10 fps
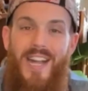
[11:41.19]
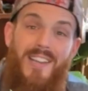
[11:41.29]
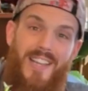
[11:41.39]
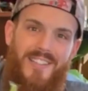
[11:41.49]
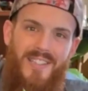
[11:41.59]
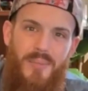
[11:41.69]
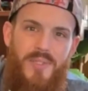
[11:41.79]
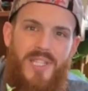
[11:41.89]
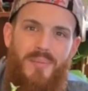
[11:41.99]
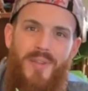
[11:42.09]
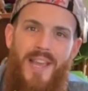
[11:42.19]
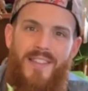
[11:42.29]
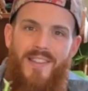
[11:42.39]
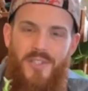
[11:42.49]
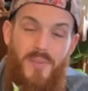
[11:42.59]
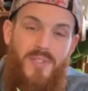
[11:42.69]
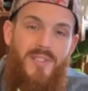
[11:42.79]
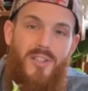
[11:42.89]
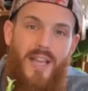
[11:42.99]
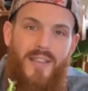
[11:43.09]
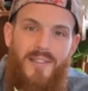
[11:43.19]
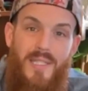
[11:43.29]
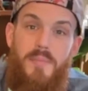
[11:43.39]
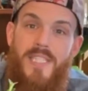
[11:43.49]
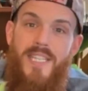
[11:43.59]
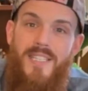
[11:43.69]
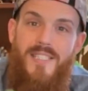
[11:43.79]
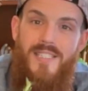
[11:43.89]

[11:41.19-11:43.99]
Kind of like the lipstick plant. They're supposed to look like a lipstick.